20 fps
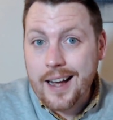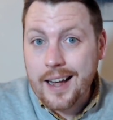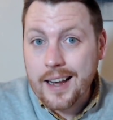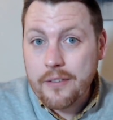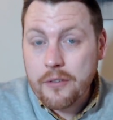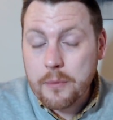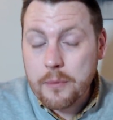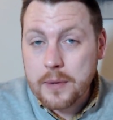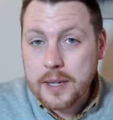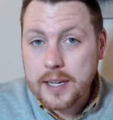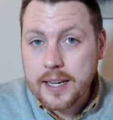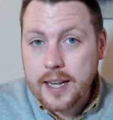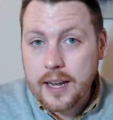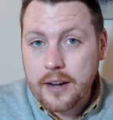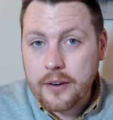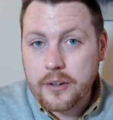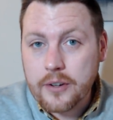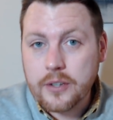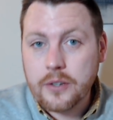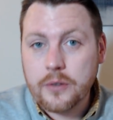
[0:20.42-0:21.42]
everybody, how
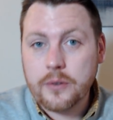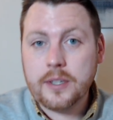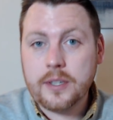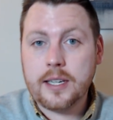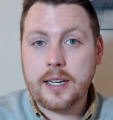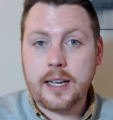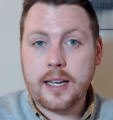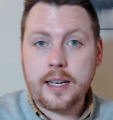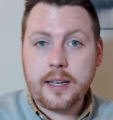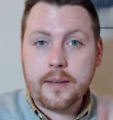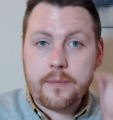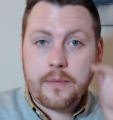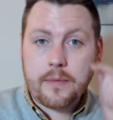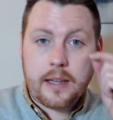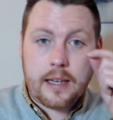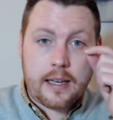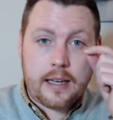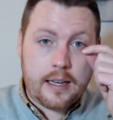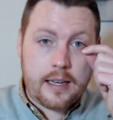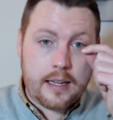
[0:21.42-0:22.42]
are you doing today?
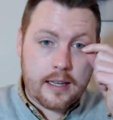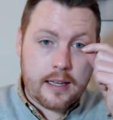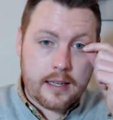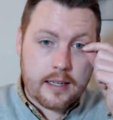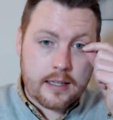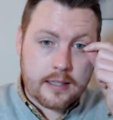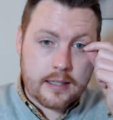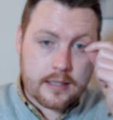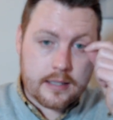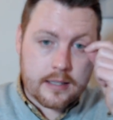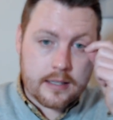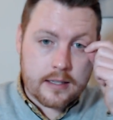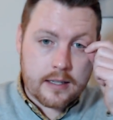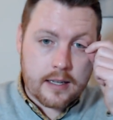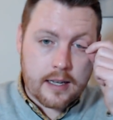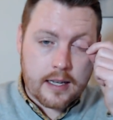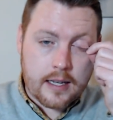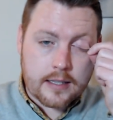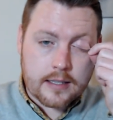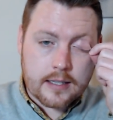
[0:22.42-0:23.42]
It is,
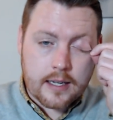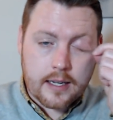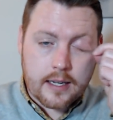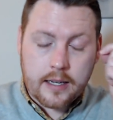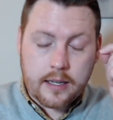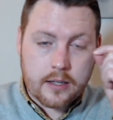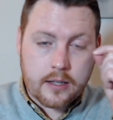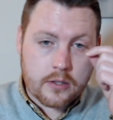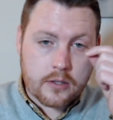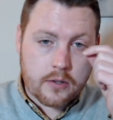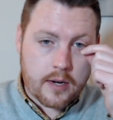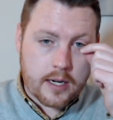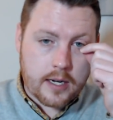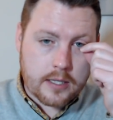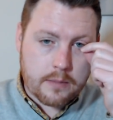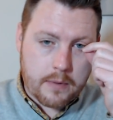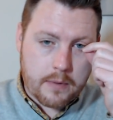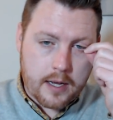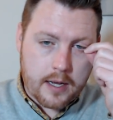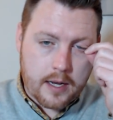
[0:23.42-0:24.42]
as I
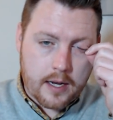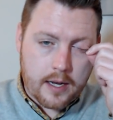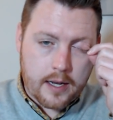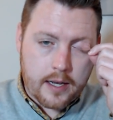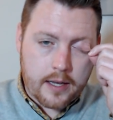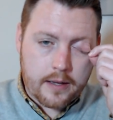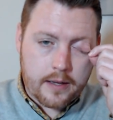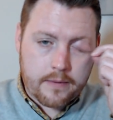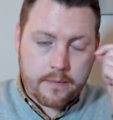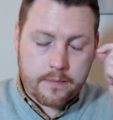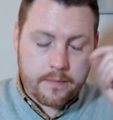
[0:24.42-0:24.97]
scratch my eye,